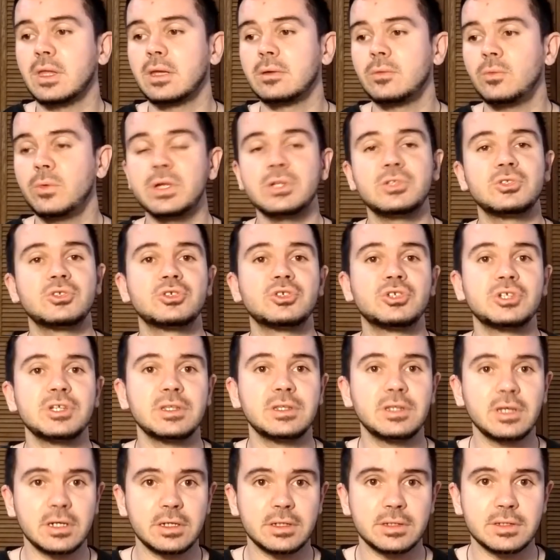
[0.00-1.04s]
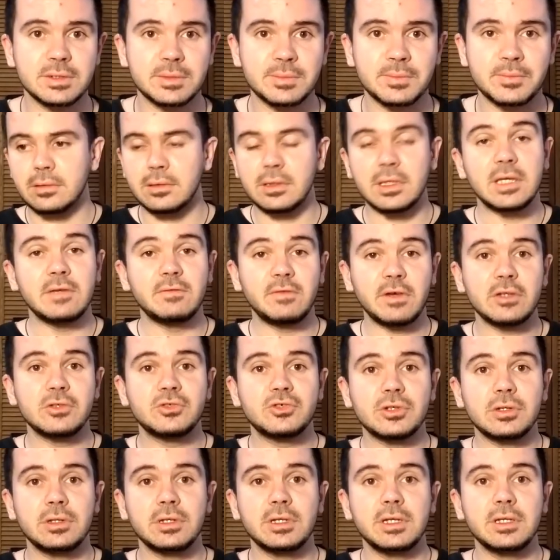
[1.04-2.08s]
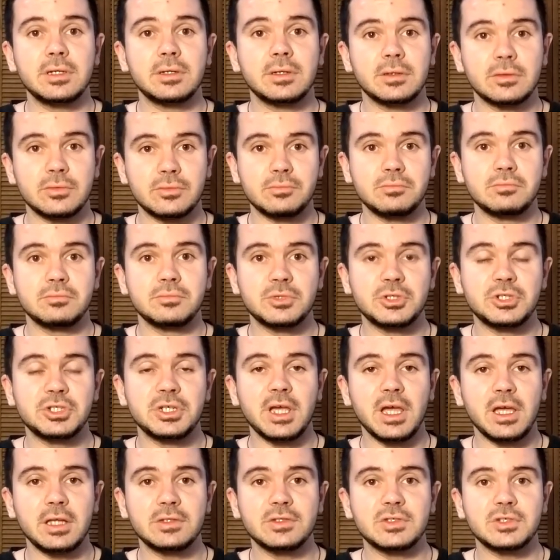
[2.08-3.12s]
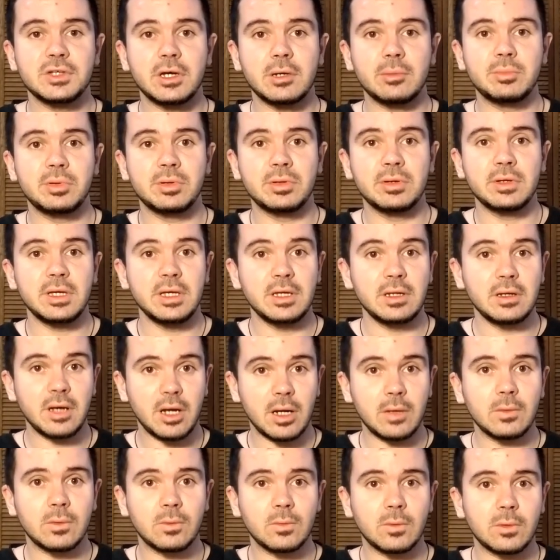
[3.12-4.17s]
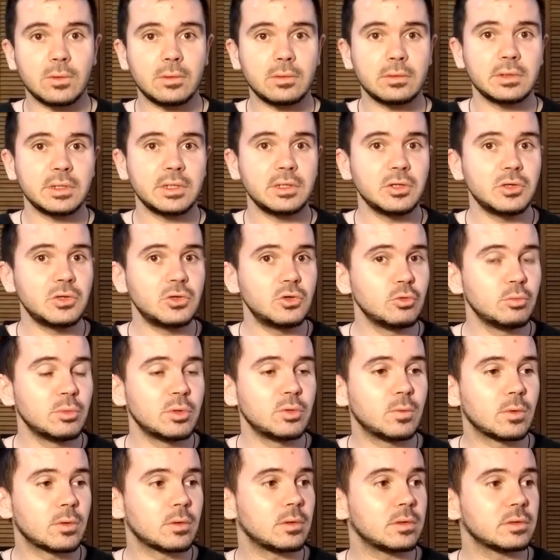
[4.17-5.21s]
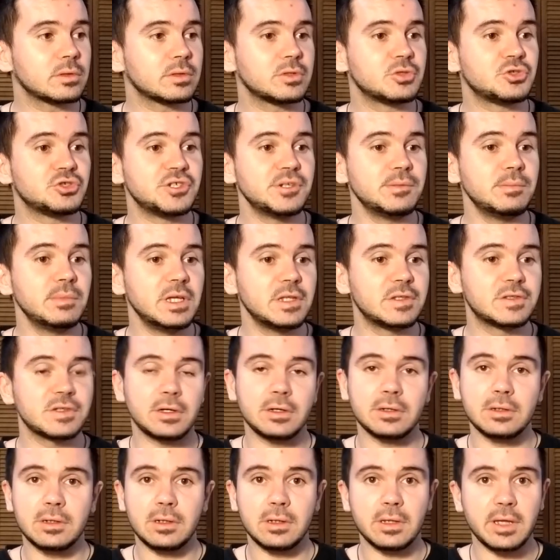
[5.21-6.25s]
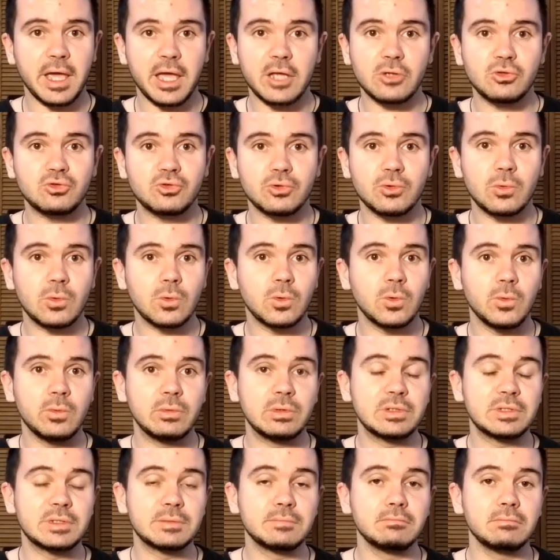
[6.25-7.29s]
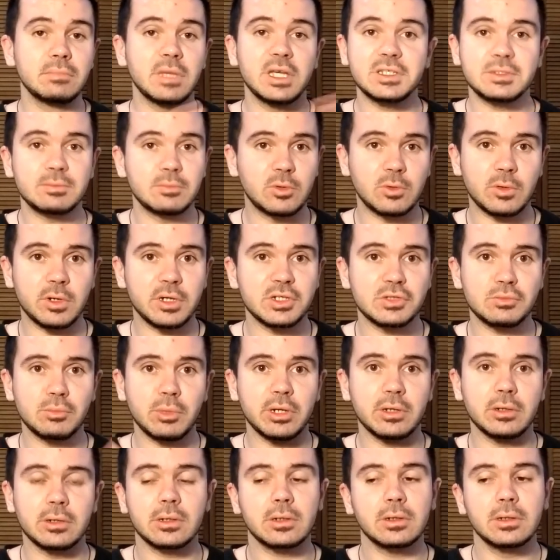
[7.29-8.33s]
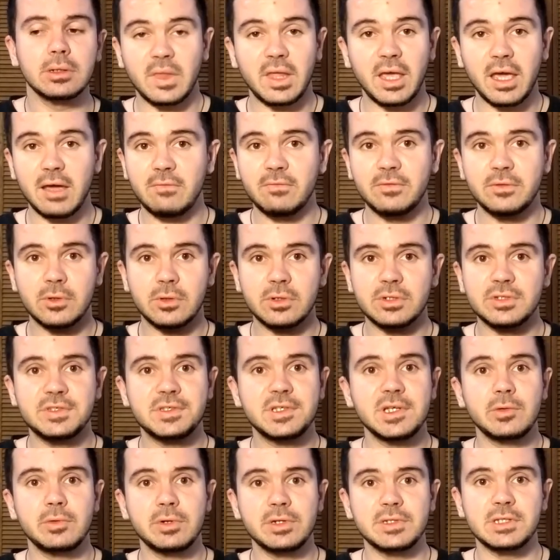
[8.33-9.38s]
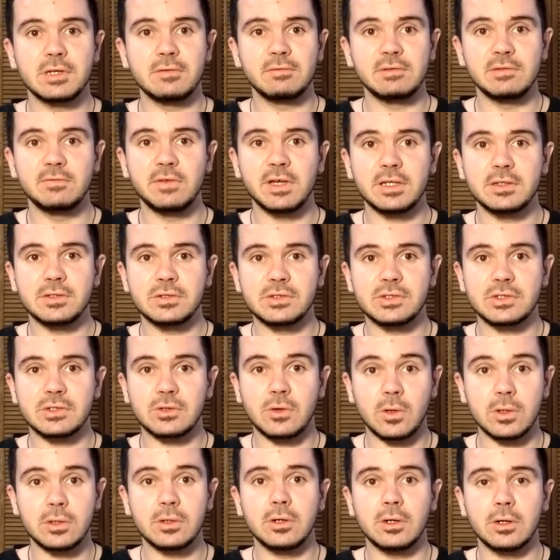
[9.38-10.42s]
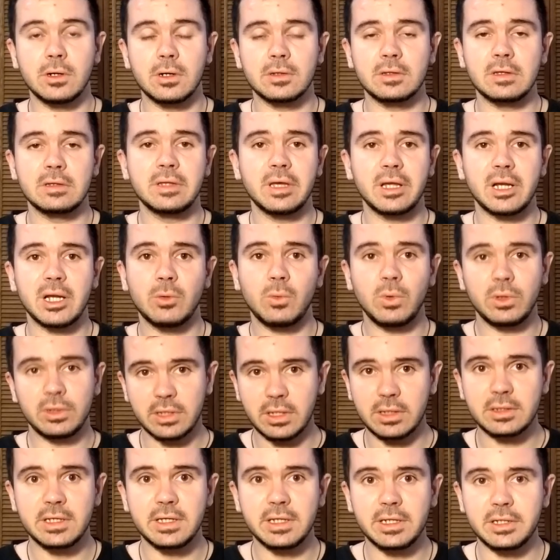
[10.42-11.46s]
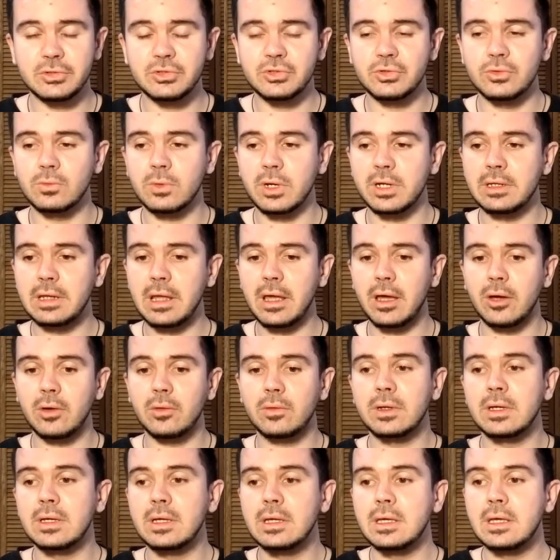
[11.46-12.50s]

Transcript: which she does. Eventually, she ends up in our world, in the human world. She meets Uncle Andrew, who is mesmerized by her. After a series of events on Earth that I will not get into right now,